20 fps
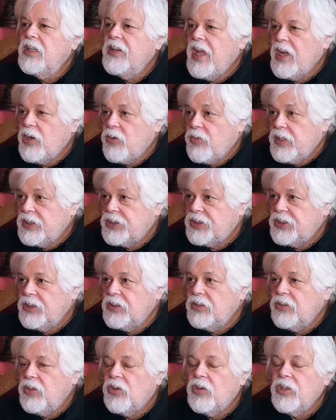that
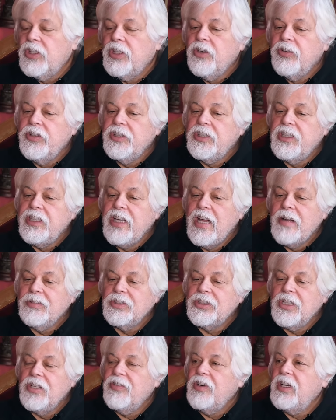question, or you go into the
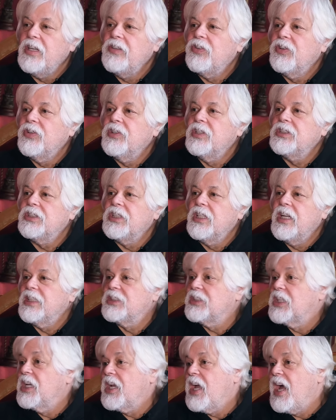Amazon rainforest and
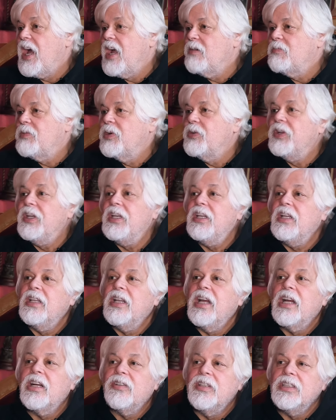ask a Kayapo Indian
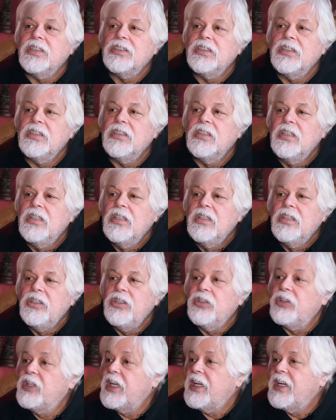that question,
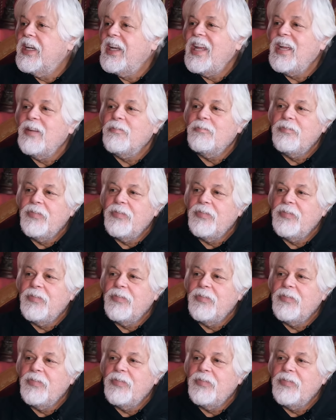you'll get a name